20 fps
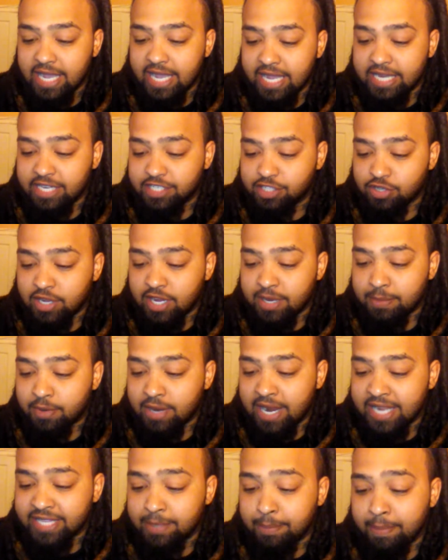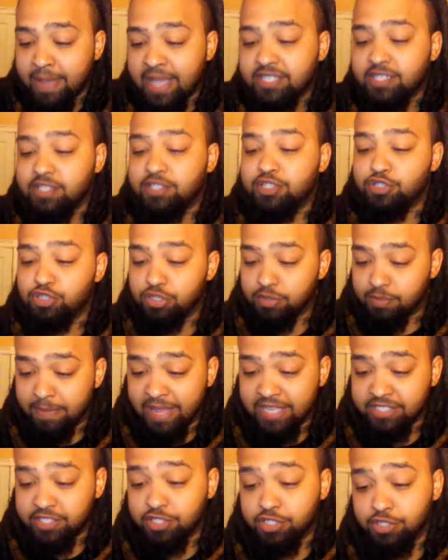an astronomer at the
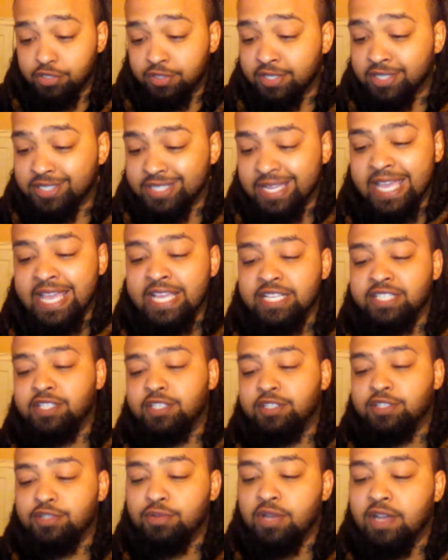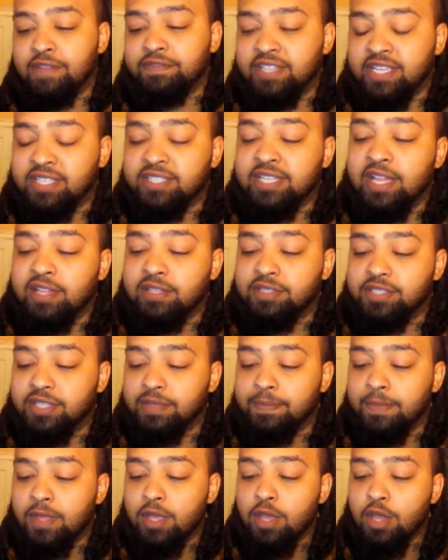Massachusetts Institute of
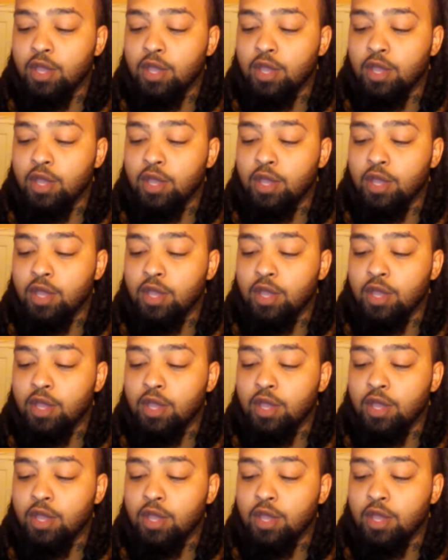Technology,